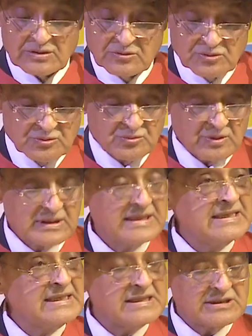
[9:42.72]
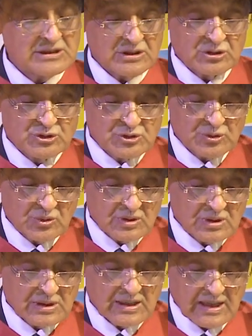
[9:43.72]
you need to
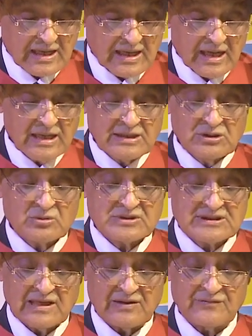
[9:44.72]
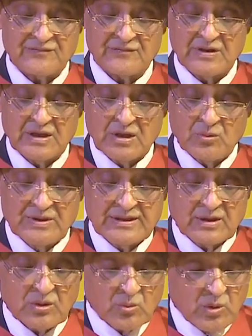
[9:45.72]
align yourself
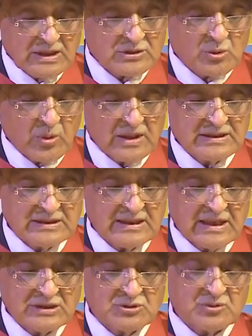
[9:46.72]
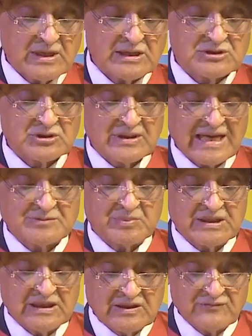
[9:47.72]
with what quality education has
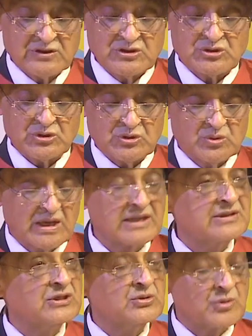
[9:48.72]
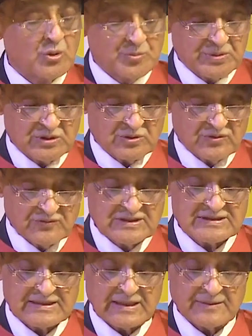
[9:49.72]
been given to you at the Open
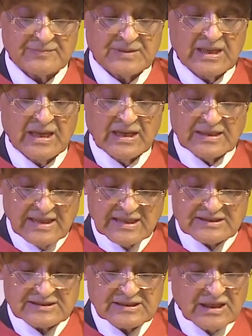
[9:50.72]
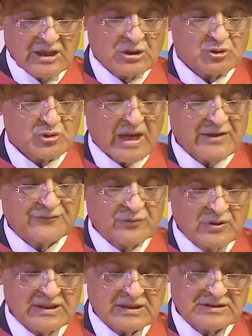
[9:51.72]
University. Next, try
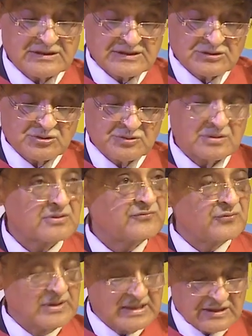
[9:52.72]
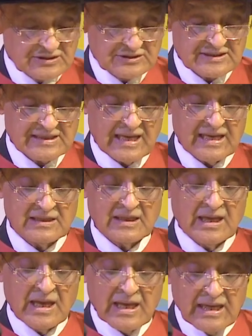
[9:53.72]
to fully understand
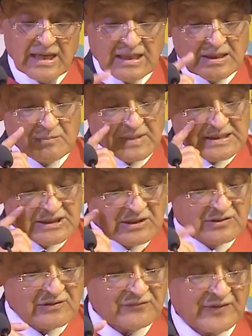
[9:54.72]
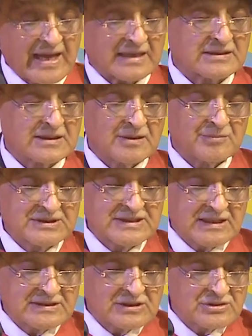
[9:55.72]
any material fact
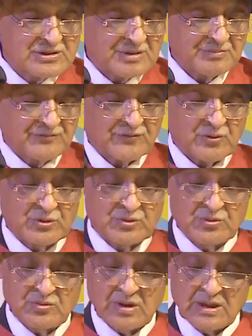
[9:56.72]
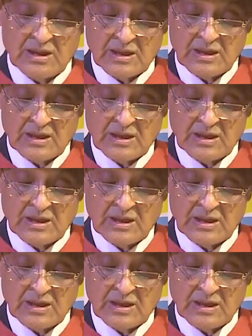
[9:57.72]
presented before you